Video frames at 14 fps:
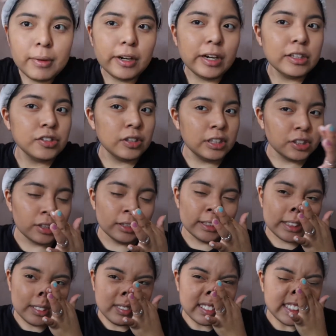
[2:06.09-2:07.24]
My graduation is
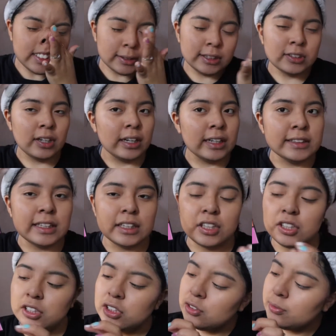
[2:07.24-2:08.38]
coming soon, so I guess I
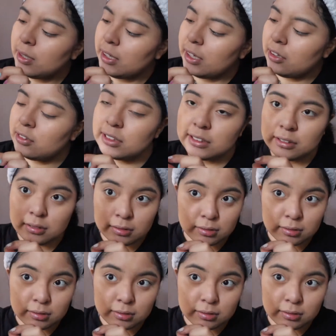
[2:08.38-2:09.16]
could do my nails.